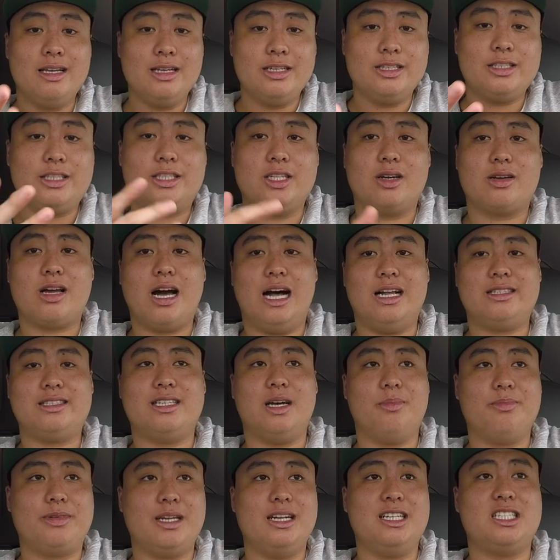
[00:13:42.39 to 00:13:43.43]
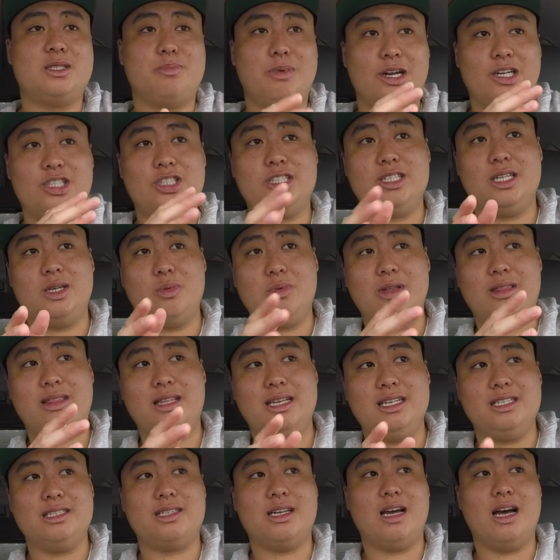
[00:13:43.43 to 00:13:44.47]
still caught something, especially with
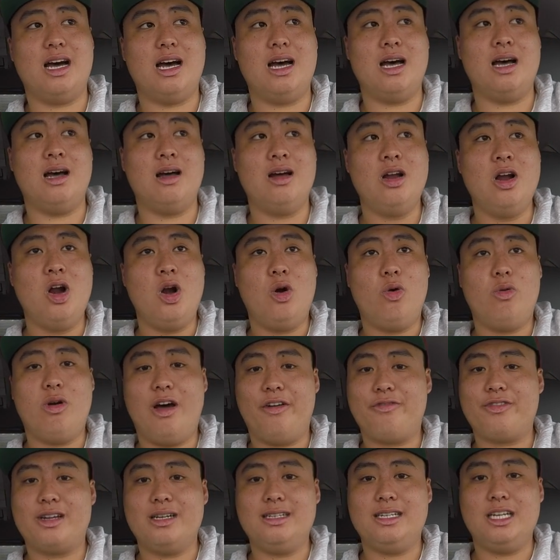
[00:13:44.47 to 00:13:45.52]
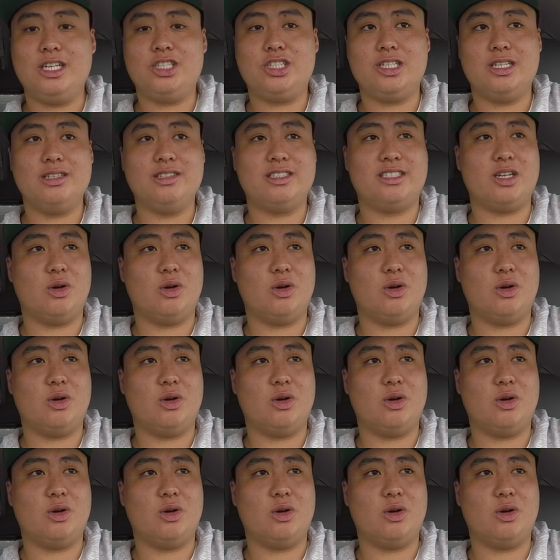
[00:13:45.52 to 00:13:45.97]
these uh, rough conditions.